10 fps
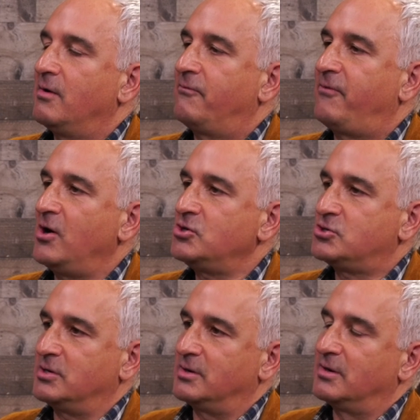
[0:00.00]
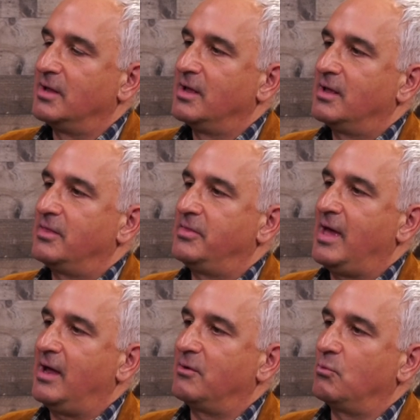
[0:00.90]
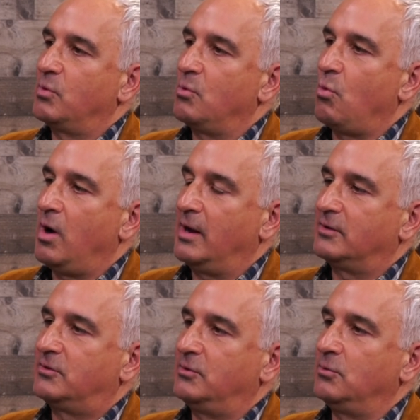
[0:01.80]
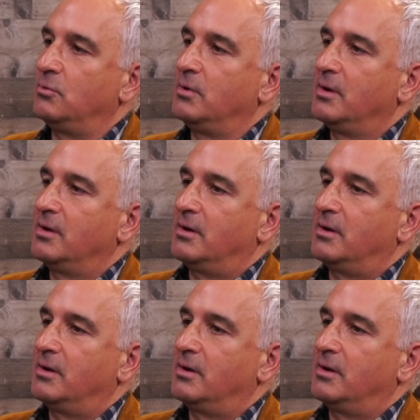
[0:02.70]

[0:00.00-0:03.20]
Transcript: function that we want to.